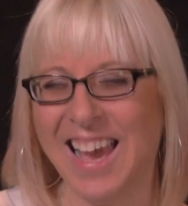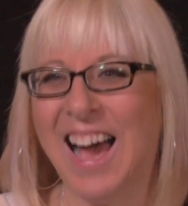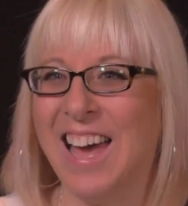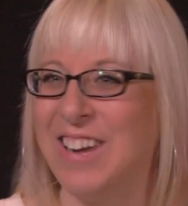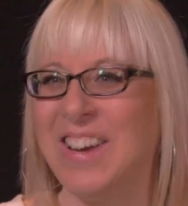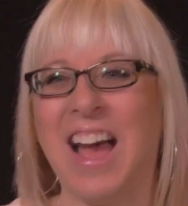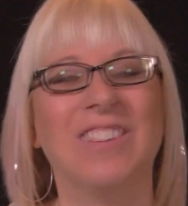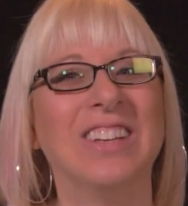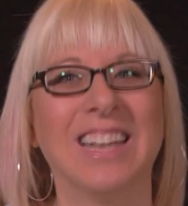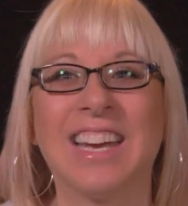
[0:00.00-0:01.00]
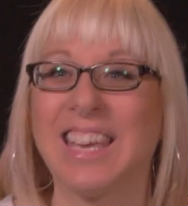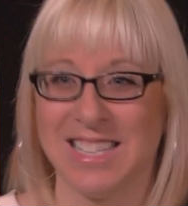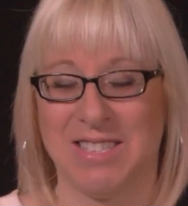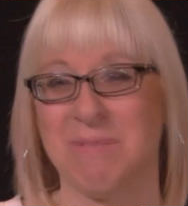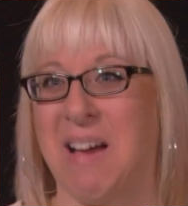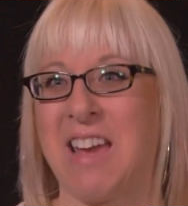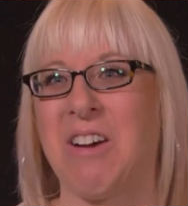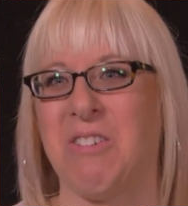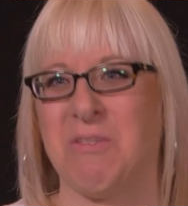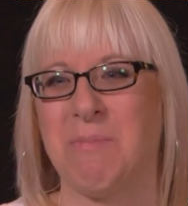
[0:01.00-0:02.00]
I don't have any kids of my
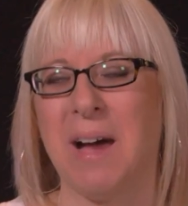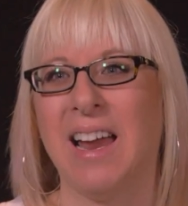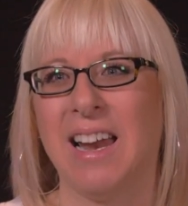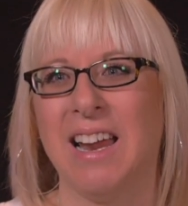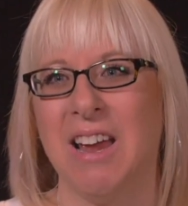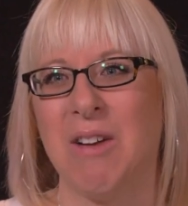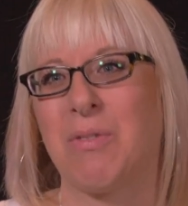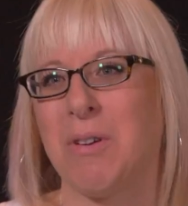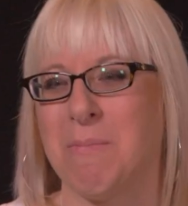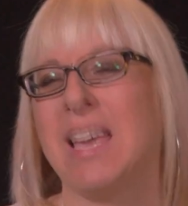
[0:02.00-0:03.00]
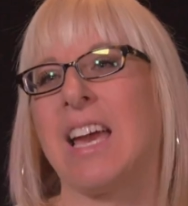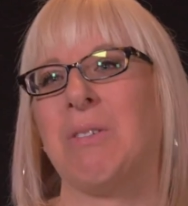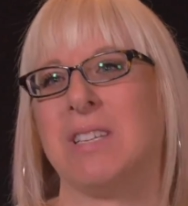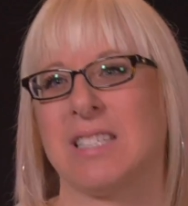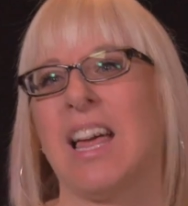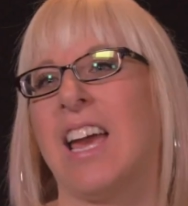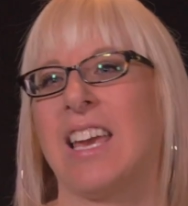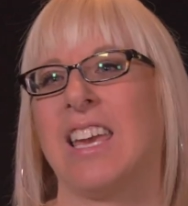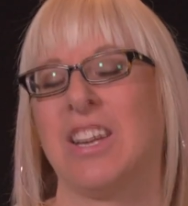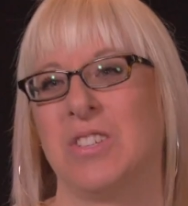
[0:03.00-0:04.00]
own, but for me it was
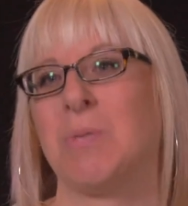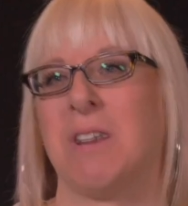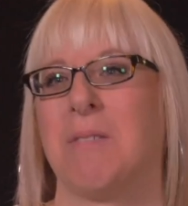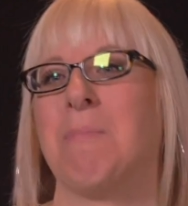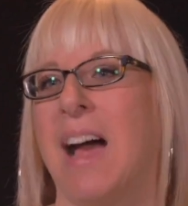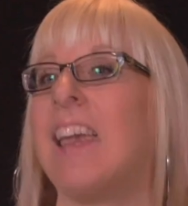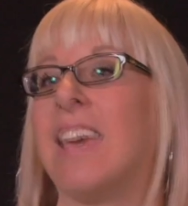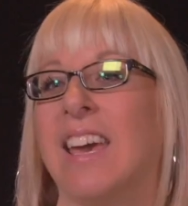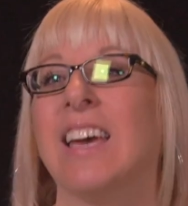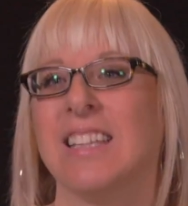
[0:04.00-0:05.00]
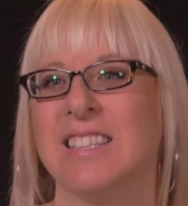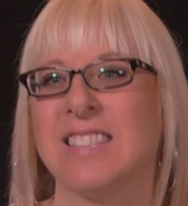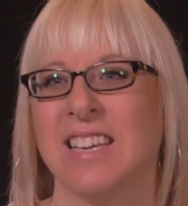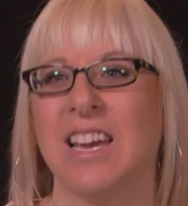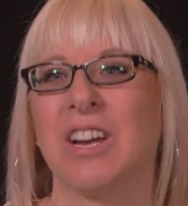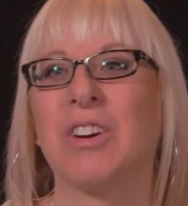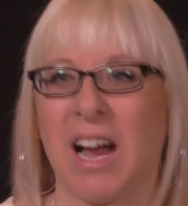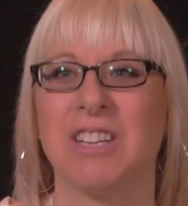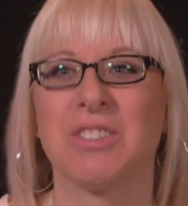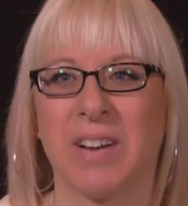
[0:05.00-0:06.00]
like, here's one of my kids
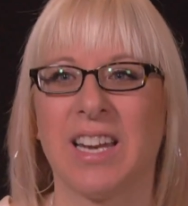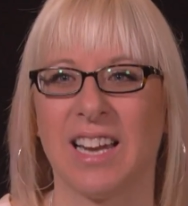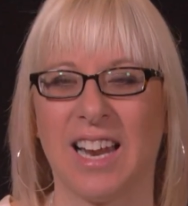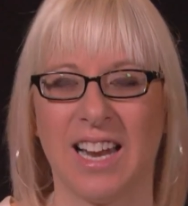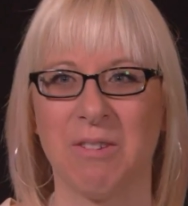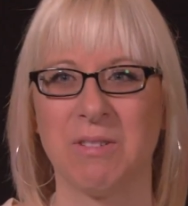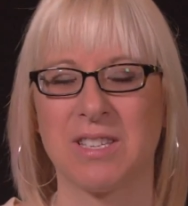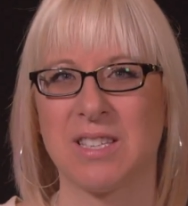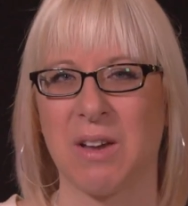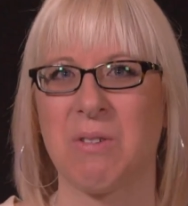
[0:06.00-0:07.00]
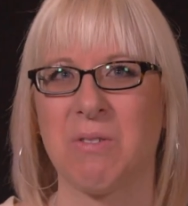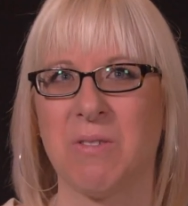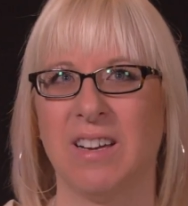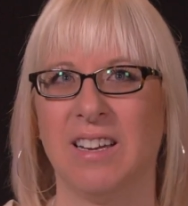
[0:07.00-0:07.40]
graduating, and it was so